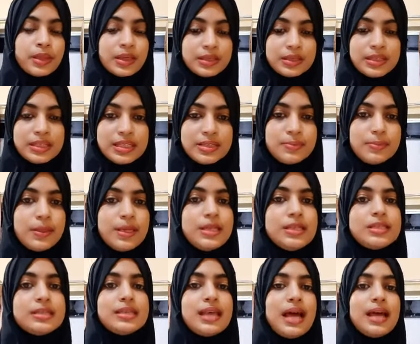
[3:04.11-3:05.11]
This
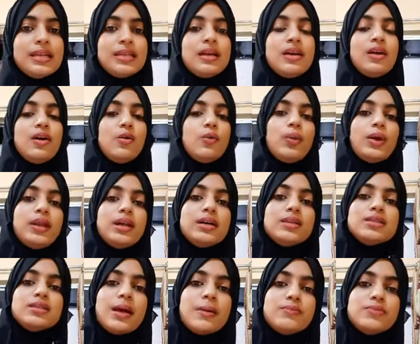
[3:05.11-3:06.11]
means that when
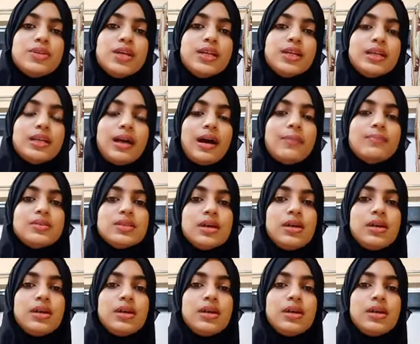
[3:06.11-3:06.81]
a subject comes